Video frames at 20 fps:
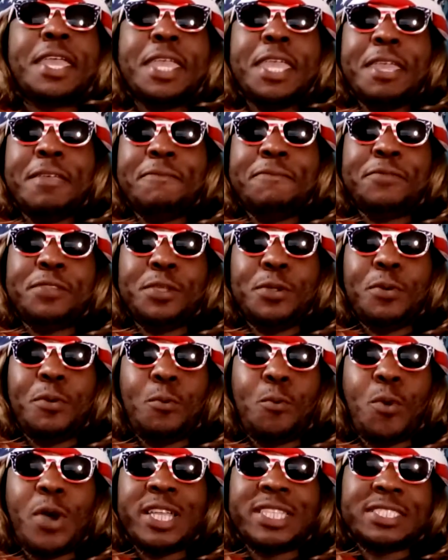if you
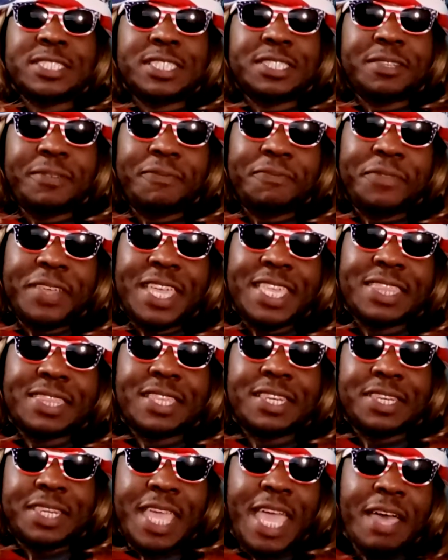want to defeat
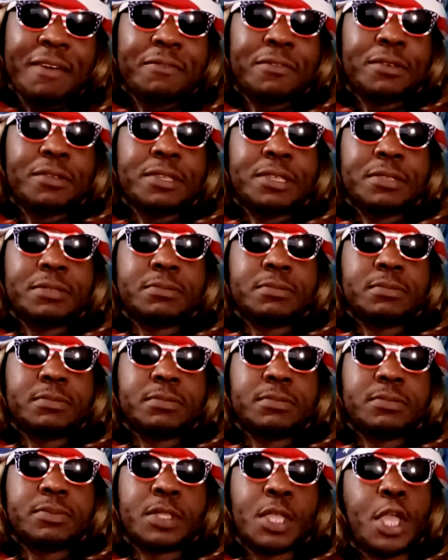the devil,
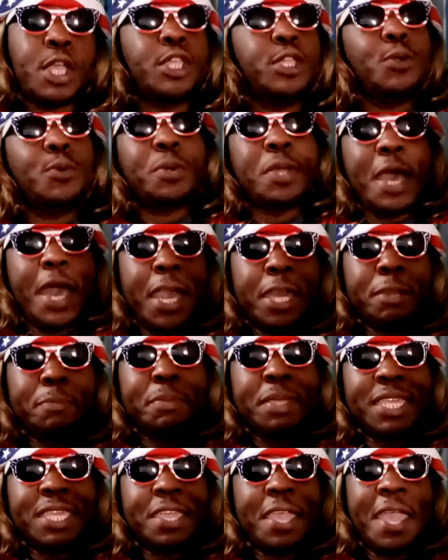you gotta
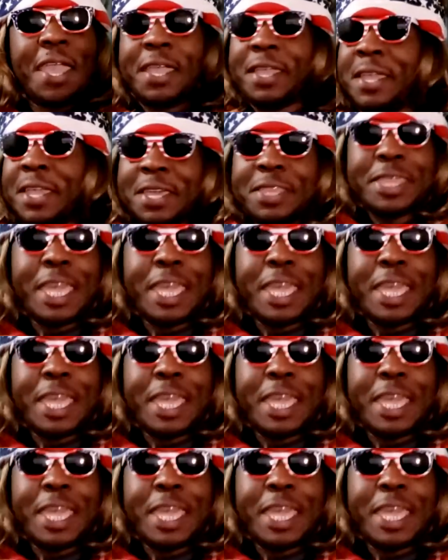be gay.